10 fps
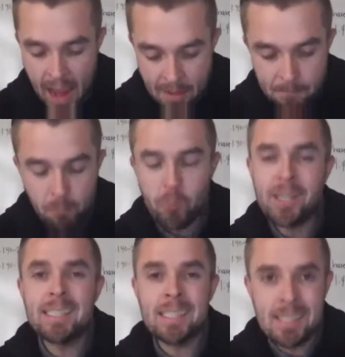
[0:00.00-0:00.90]

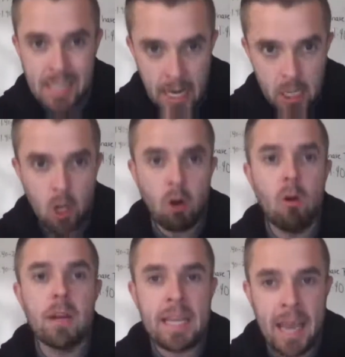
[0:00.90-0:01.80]
every
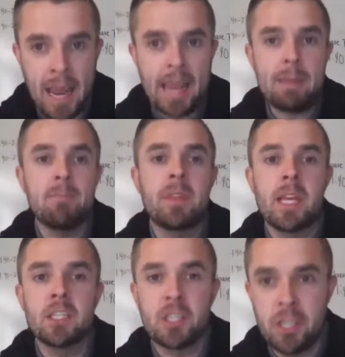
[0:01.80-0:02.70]
single game
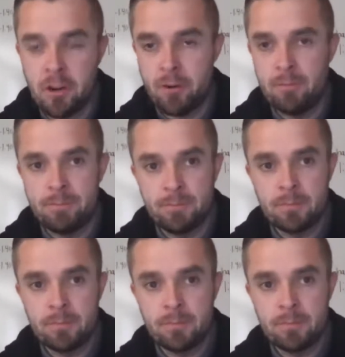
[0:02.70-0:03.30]
this year.